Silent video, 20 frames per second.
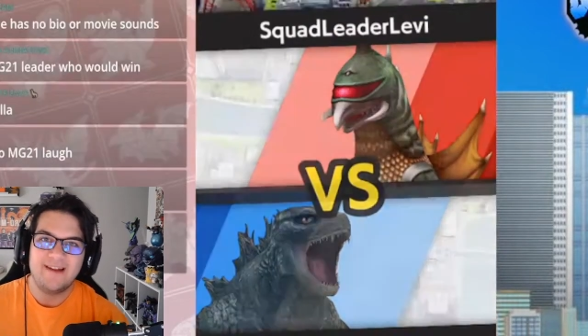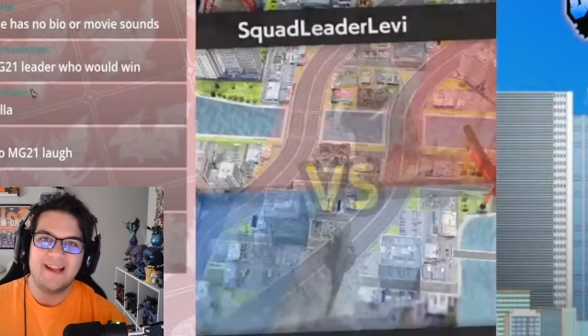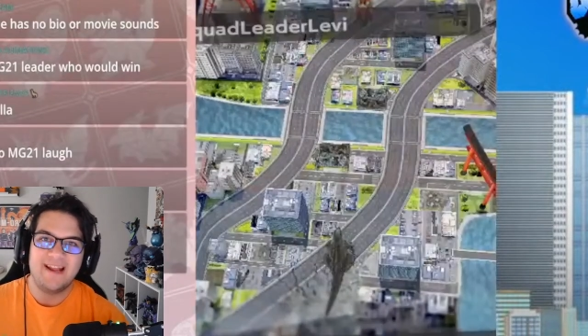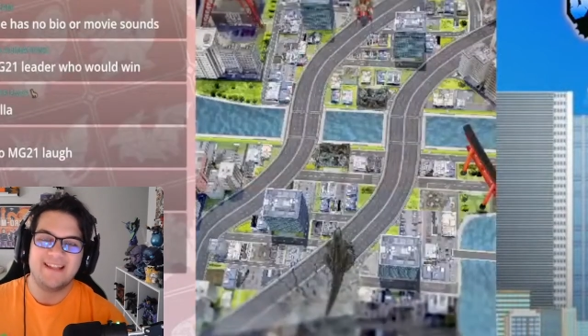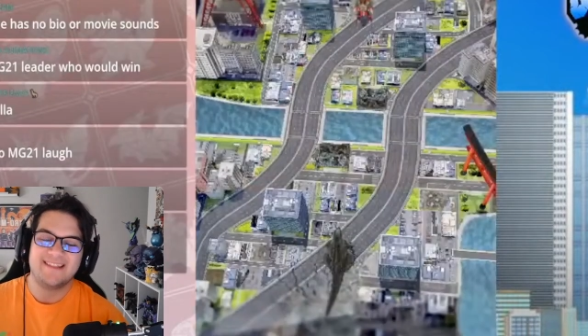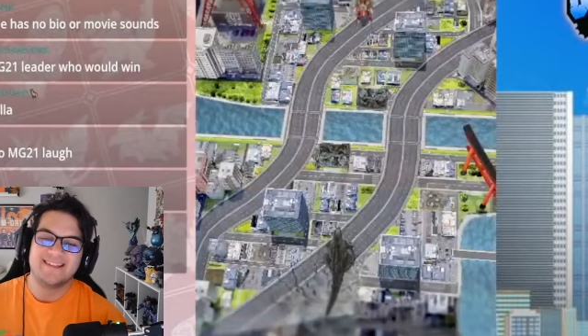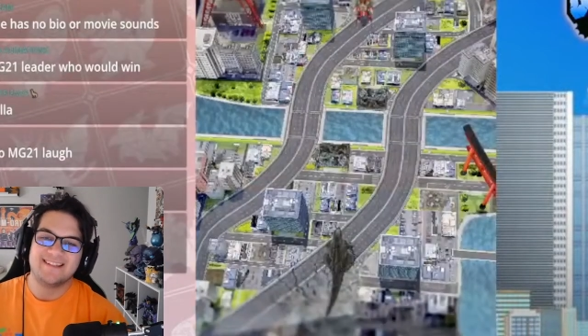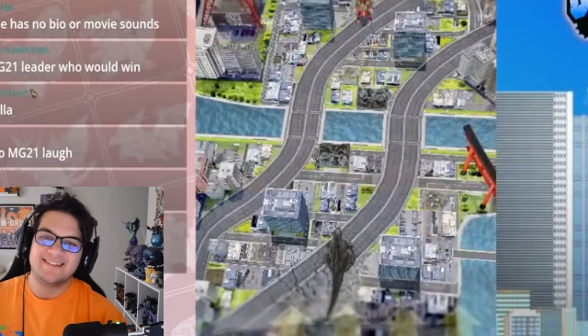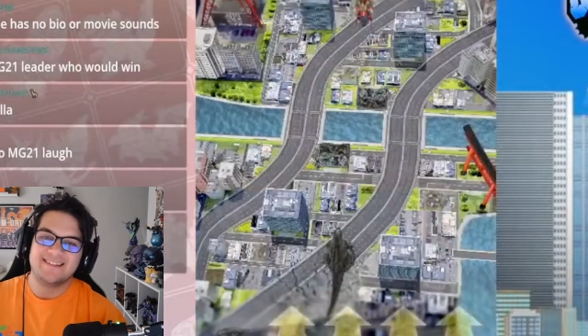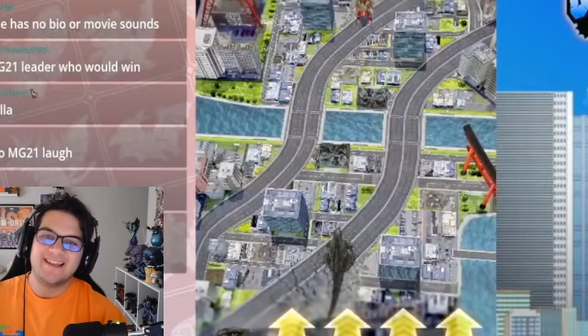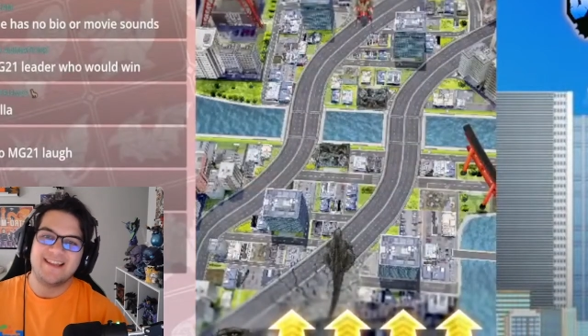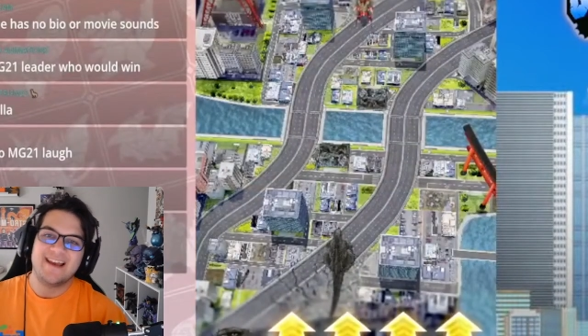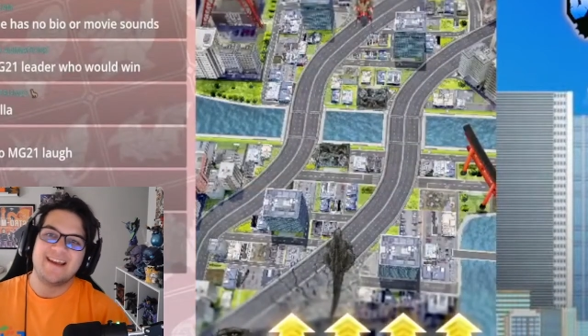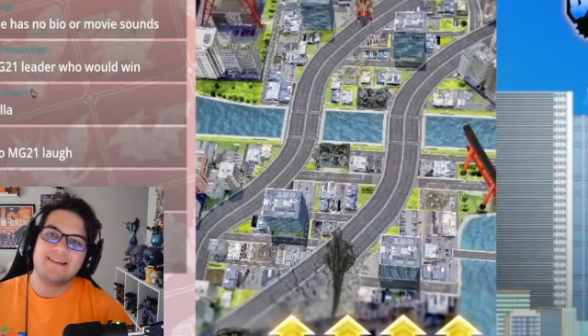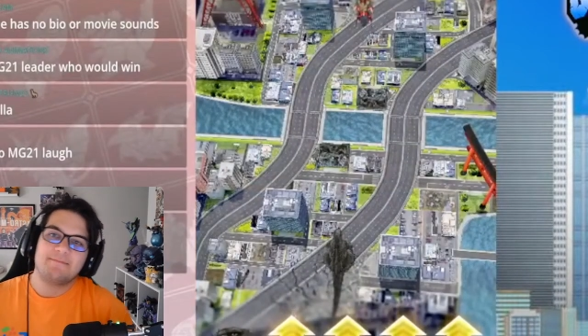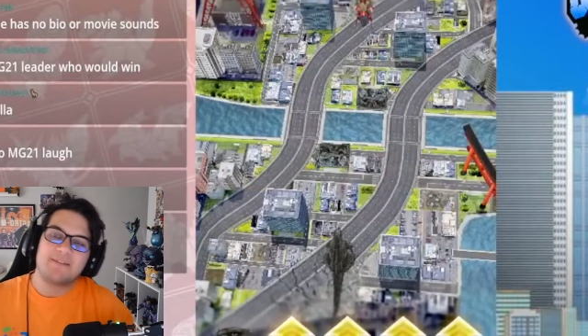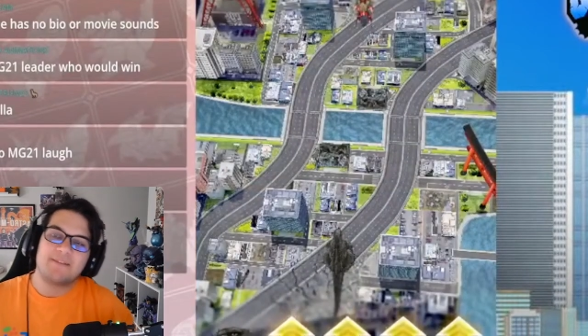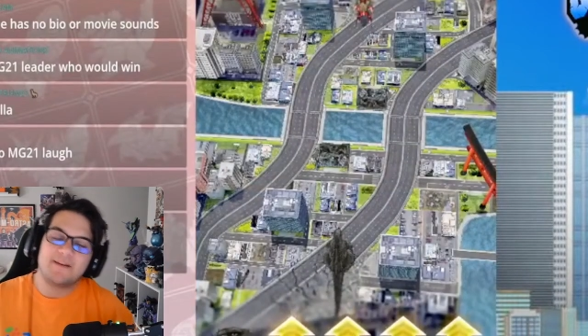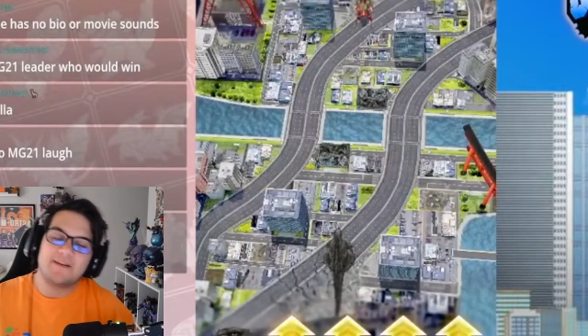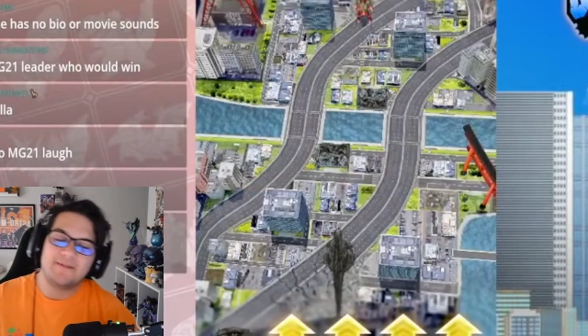and
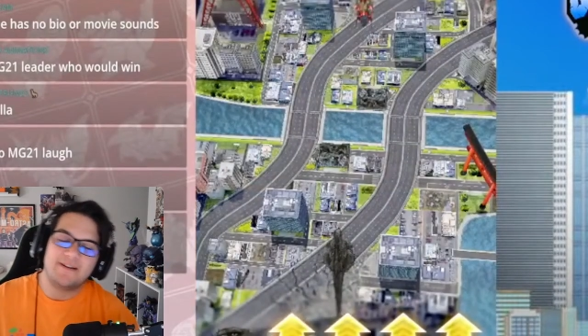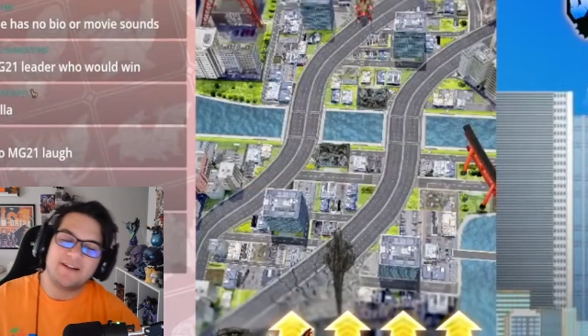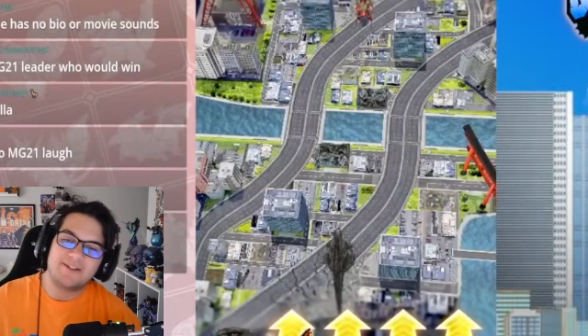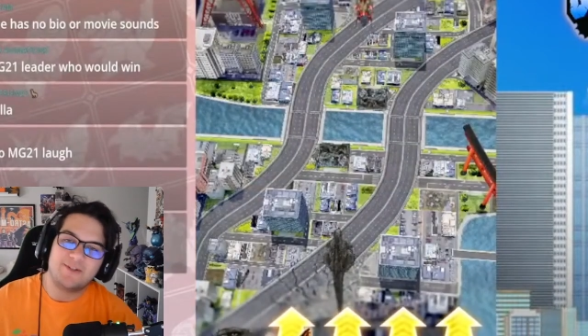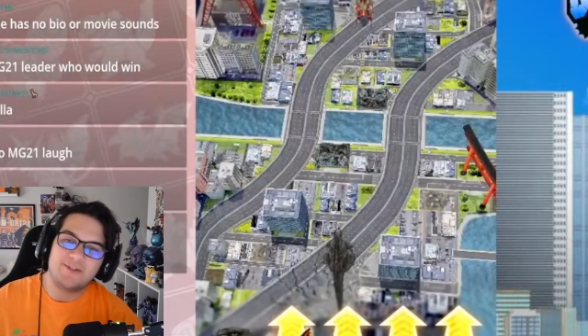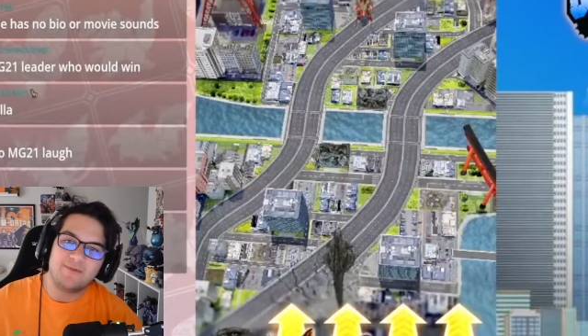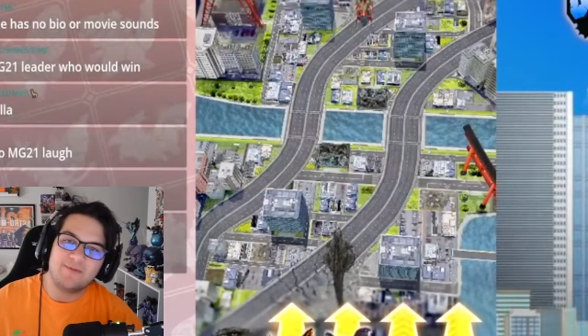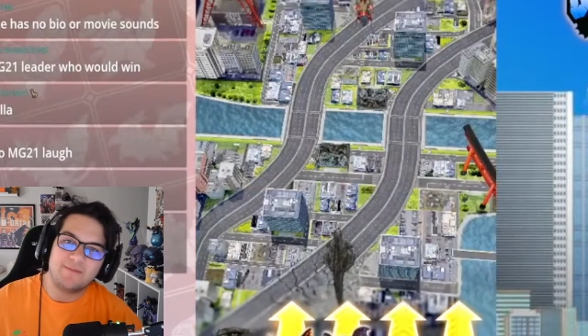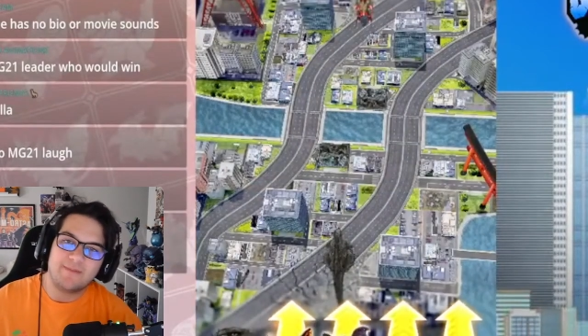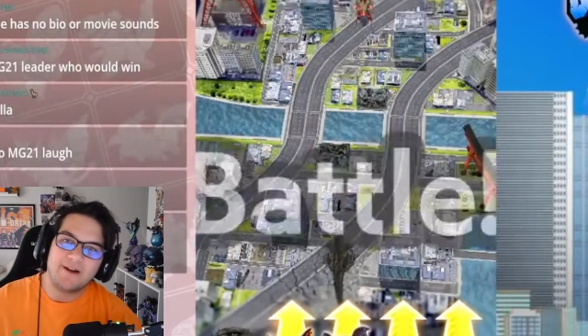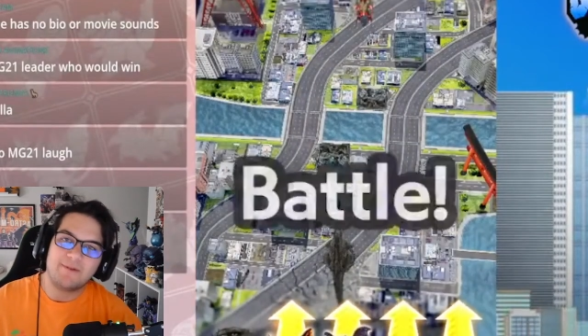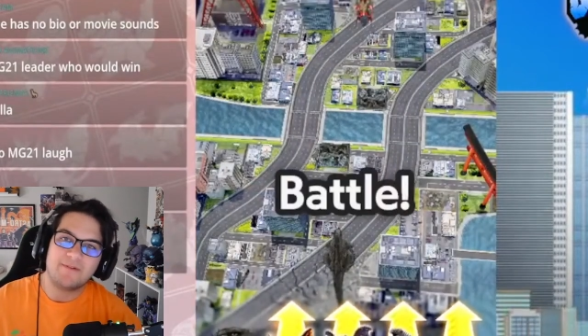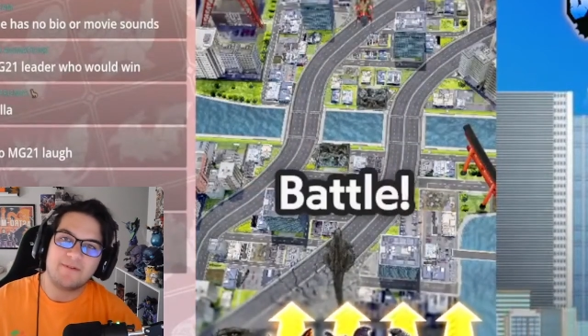today I'm coming at you with my